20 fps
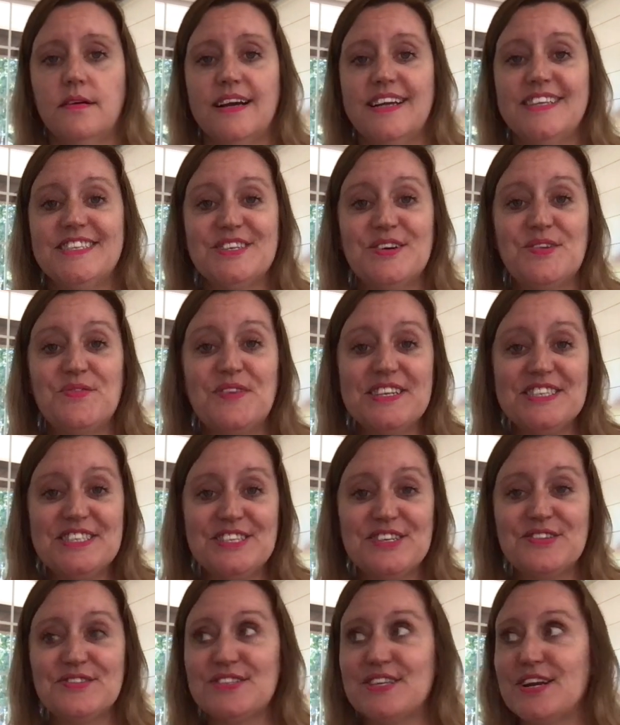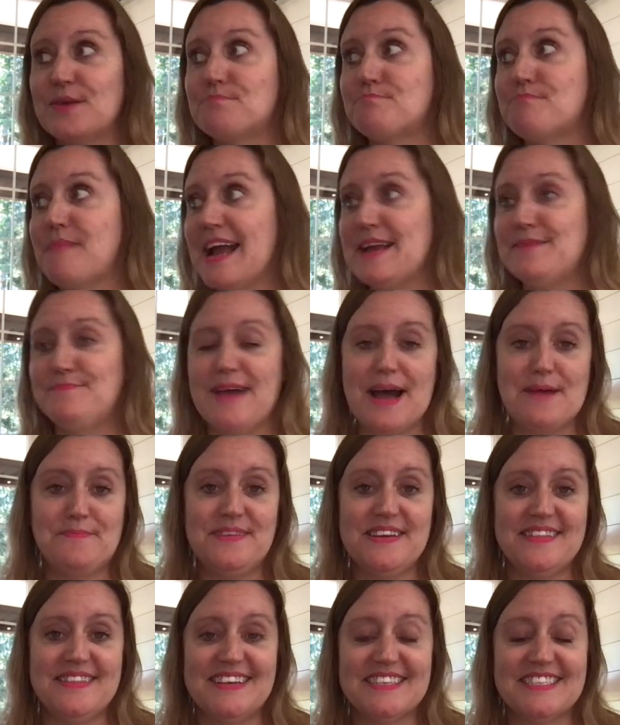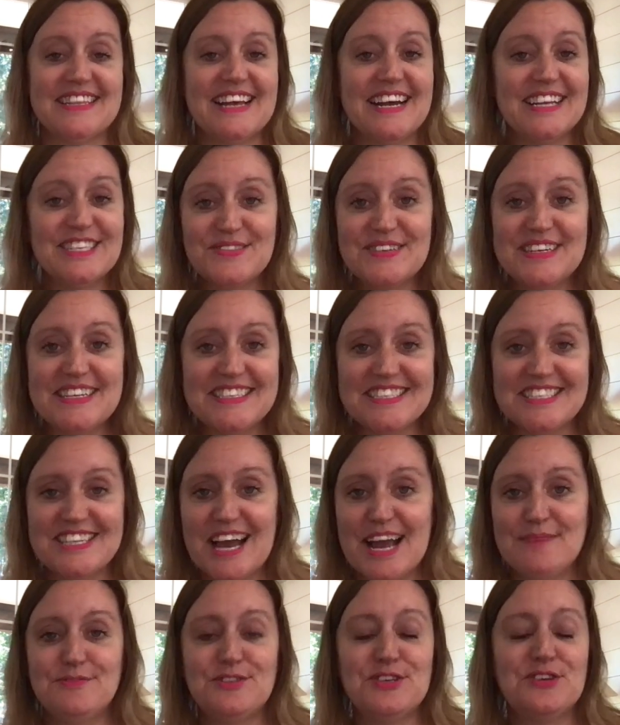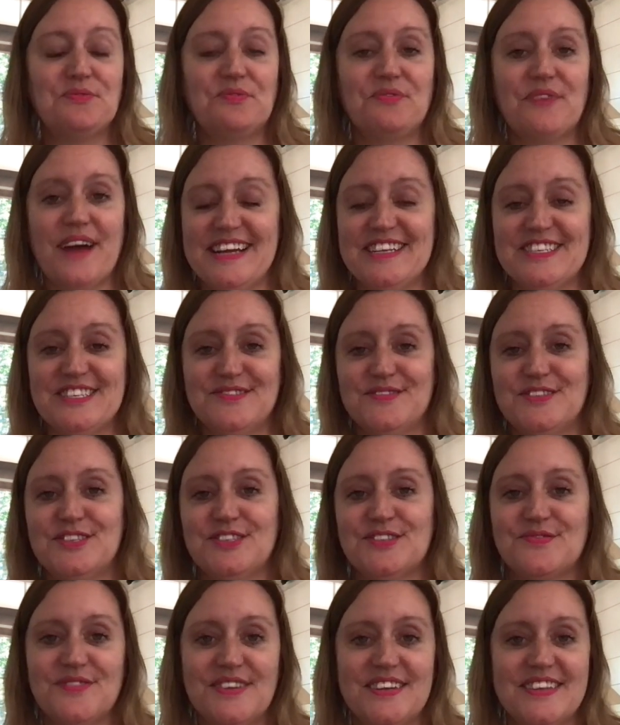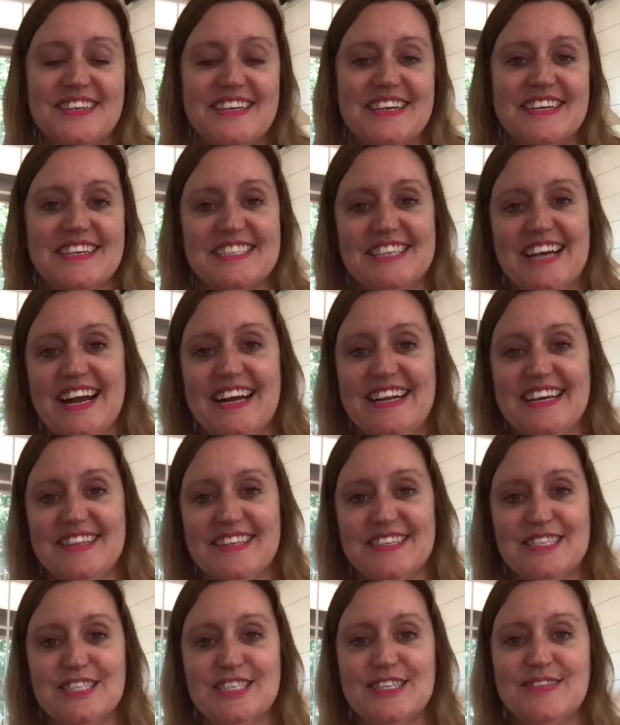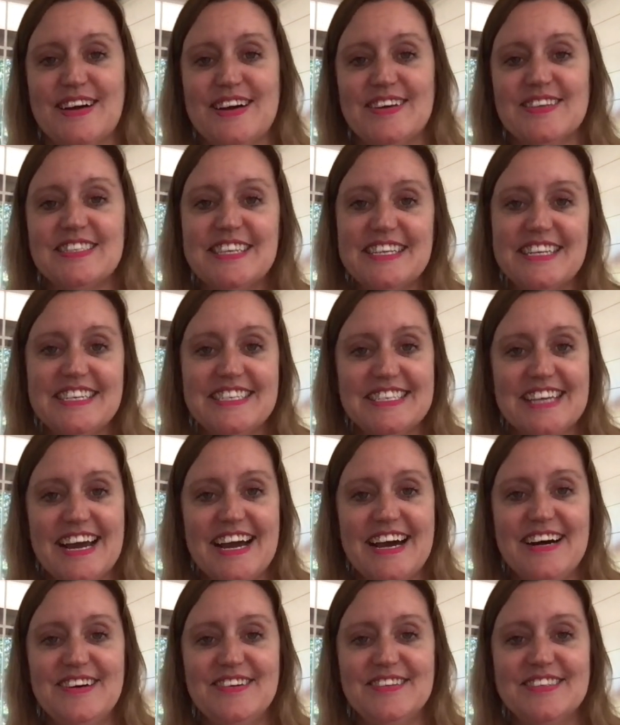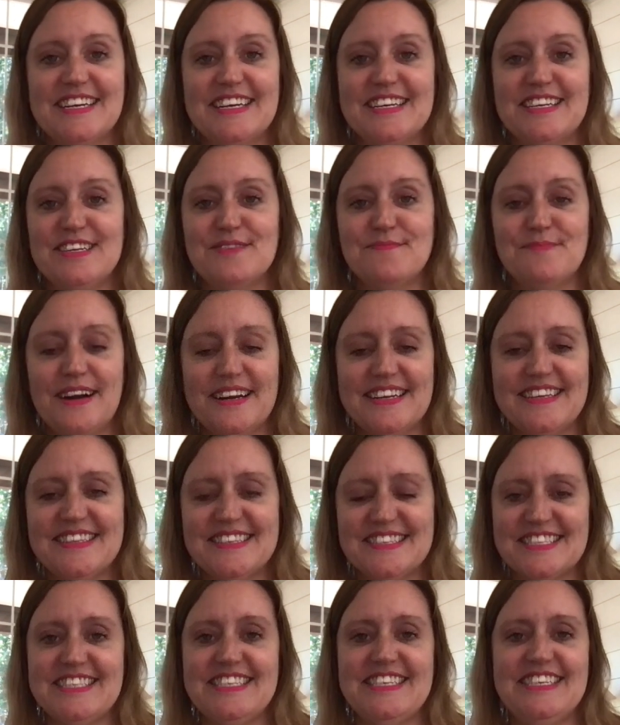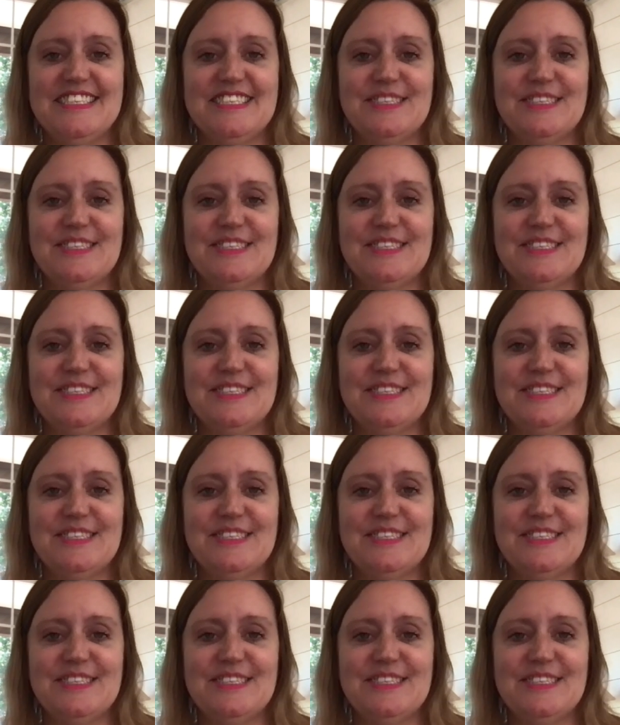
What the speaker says: And so once you start mind mapping this, that's when it's time to write, which is really exciting. This is about sitting down, getting your butt in the seat,